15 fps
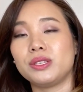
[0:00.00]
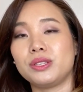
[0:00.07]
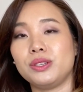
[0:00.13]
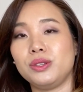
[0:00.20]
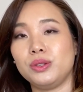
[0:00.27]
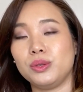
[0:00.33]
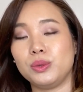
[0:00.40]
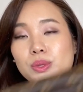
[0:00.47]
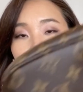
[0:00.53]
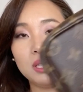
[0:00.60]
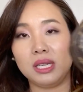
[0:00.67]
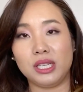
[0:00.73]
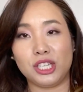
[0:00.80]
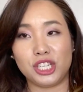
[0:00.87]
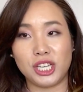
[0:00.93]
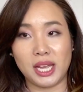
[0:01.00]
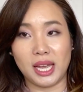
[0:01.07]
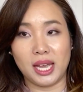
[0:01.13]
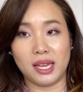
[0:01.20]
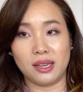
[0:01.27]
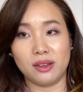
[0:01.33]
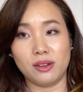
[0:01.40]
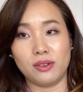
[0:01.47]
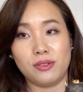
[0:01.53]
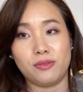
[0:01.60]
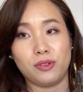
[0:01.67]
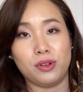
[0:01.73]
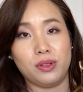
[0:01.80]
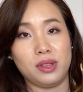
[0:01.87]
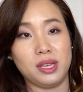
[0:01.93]
to use the chain
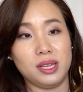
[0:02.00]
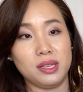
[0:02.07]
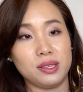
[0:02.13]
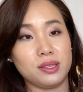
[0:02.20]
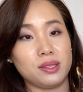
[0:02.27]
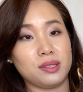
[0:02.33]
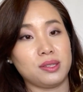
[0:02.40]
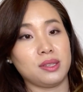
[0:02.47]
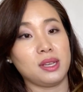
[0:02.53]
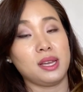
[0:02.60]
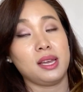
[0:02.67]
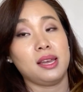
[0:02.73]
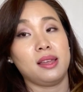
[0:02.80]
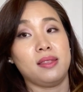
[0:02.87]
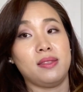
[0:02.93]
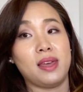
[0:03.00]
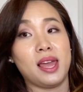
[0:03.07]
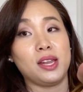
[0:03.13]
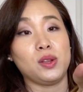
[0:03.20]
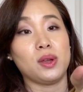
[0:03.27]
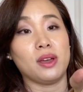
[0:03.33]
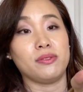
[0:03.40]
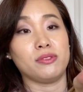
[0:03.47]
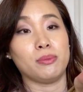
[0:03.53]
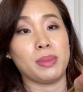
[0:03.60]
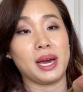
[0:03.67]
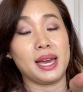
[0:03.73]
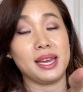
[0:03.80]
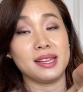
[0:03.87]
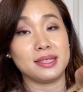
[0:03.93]
for this, then you have to
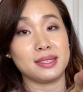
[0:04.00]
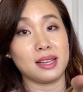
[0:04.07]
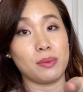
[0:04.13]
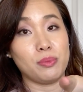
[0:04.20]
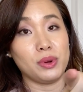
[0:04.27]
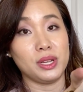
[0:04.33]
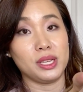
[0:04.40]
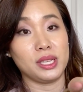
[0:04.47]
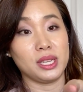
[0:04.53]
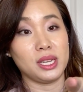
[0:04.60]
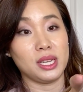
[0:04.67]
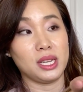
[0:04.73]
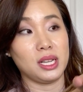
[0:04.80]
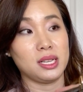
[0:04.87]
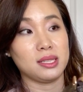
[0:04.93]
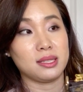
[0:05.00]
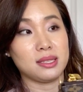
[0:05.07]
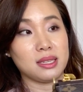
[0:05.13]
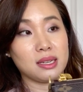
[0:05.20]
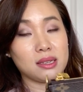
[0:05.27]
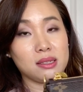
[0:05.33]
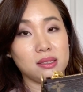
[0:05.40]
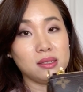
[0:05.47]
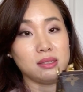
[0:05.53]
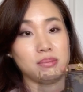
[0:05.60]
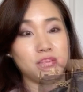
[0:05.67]
buy a separate circle